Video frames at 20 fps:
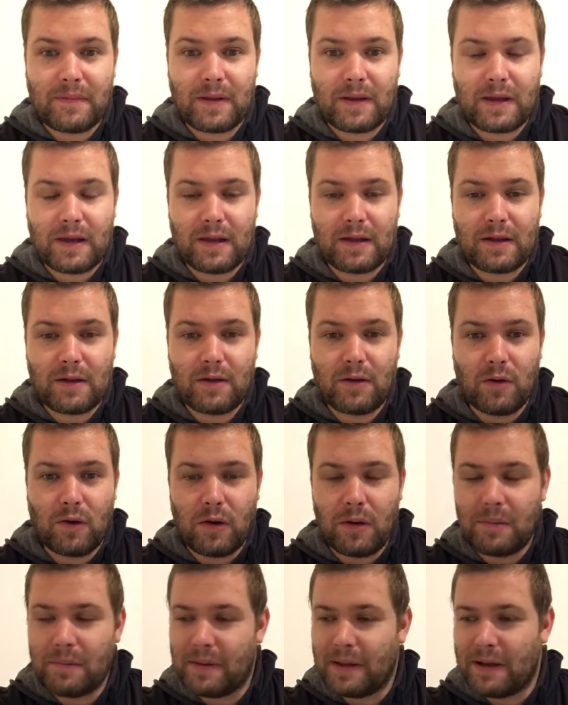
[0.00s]
get
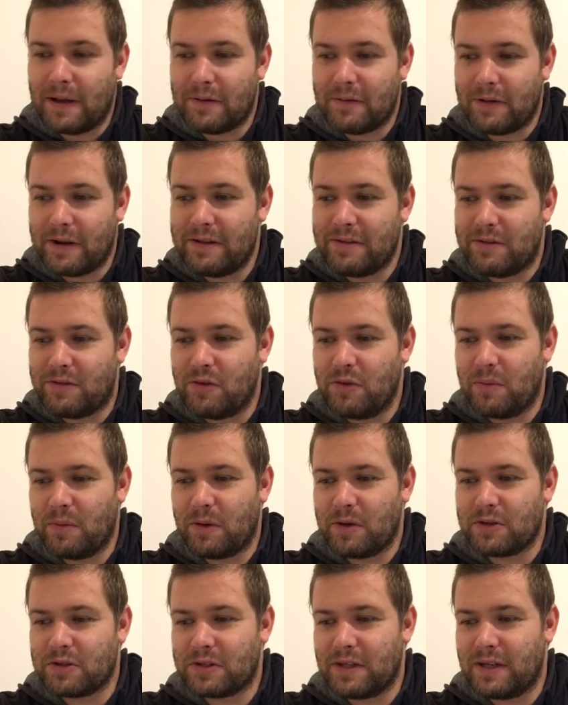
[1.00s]
caught up in that rain too
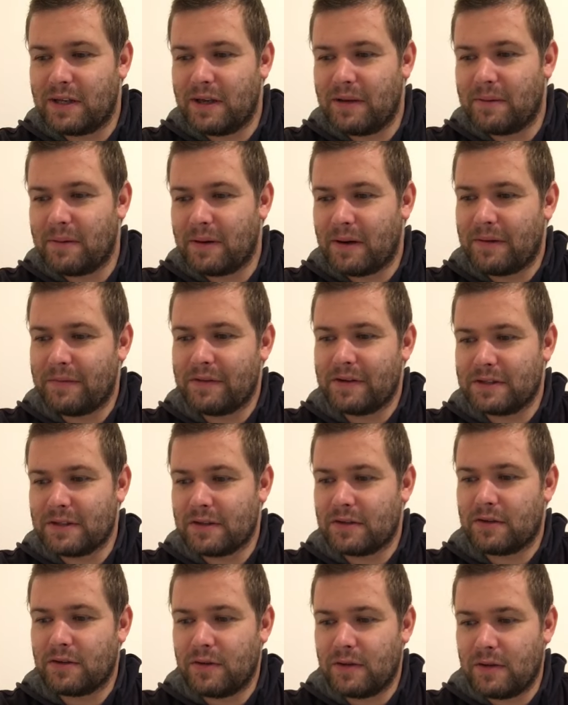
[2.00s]
much today, whatever you're
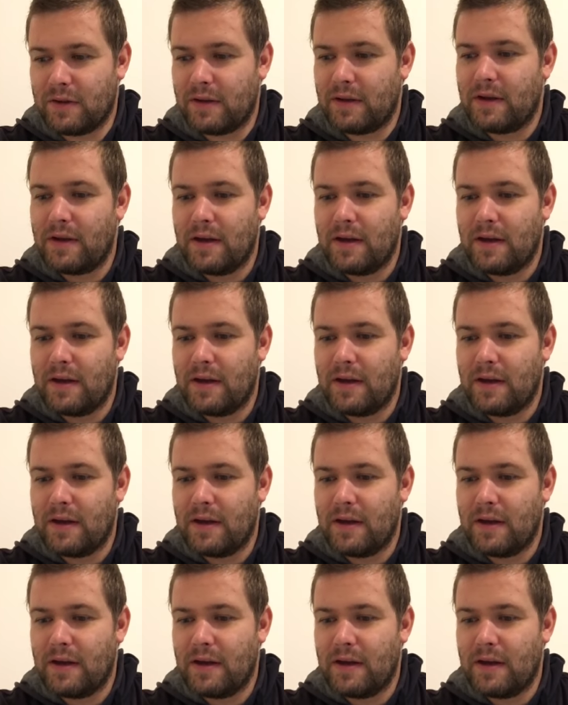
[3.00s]
doing.